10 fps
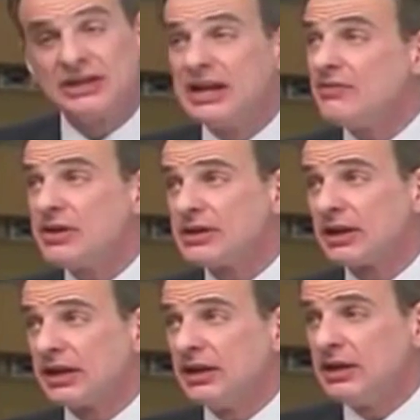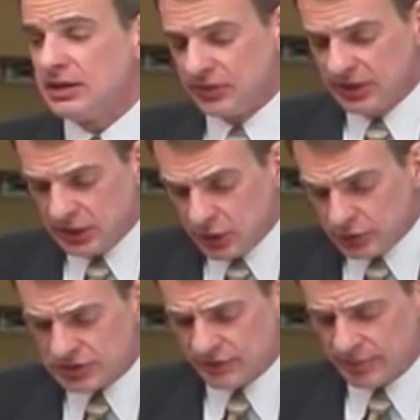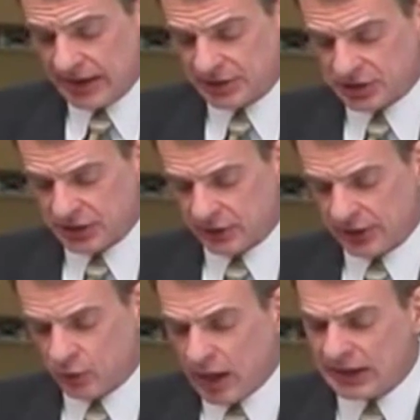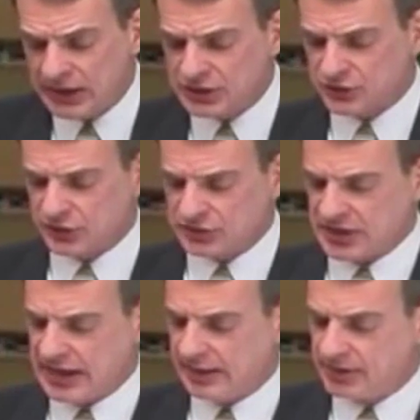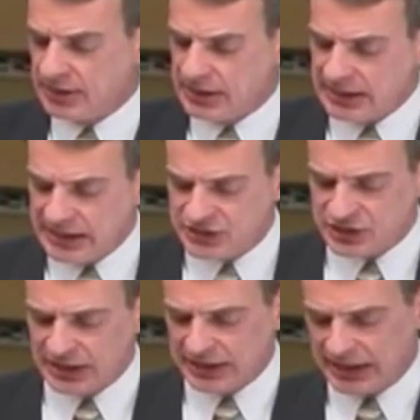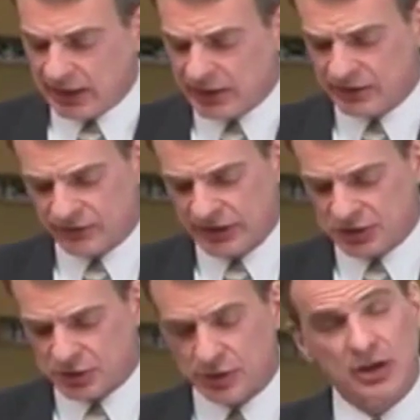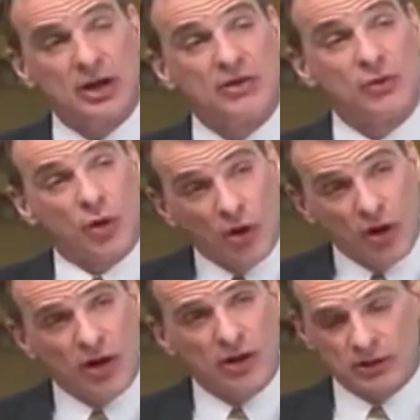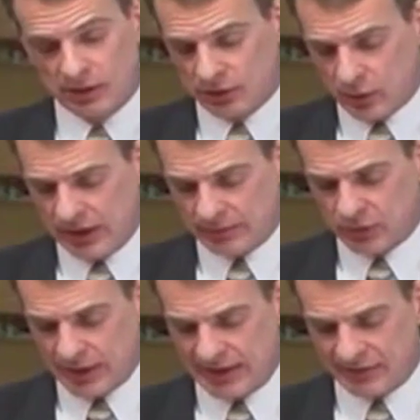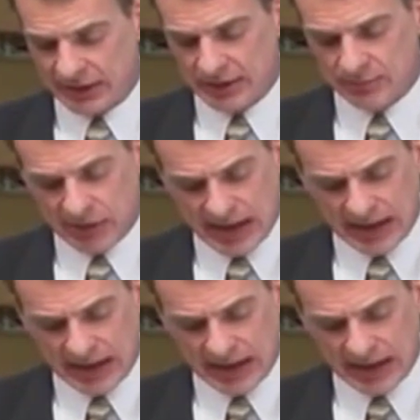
Significantly, the use of imaginary quantities for time is an inherent feature of all quantum gravity